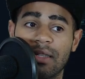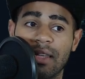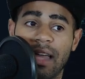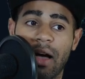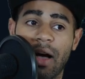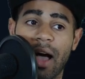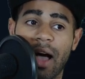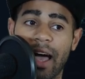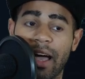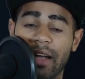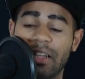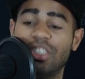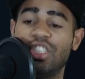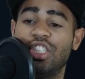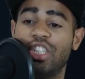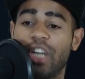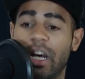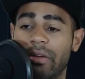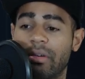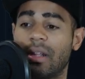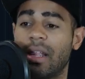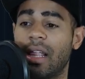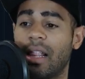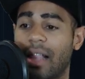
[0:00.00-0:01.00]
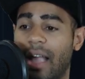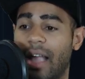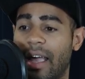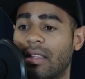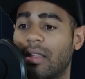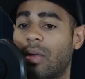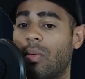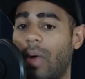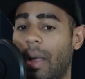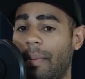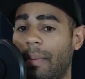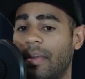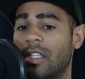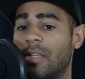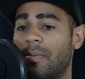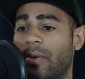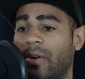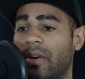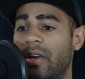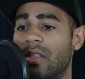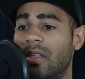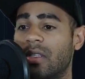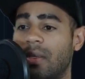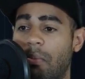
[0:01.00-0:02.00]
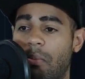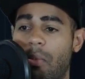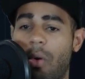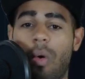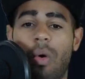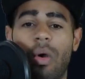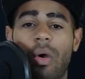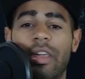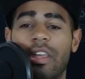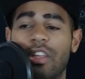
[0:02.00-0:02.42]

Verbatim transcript: Now, I generally like the web experience more.